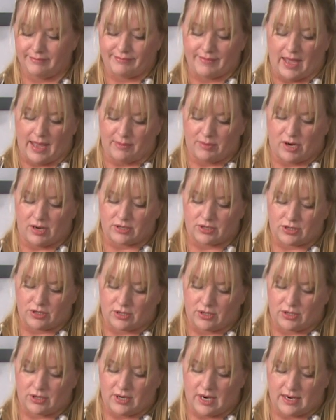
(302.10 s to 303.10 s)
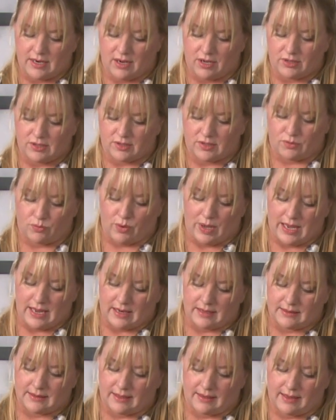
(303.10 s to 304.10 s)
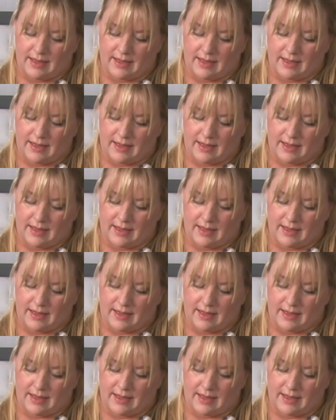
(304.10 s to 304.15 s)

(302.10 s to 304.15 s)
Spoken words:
I'm not sure, and I'll just wait until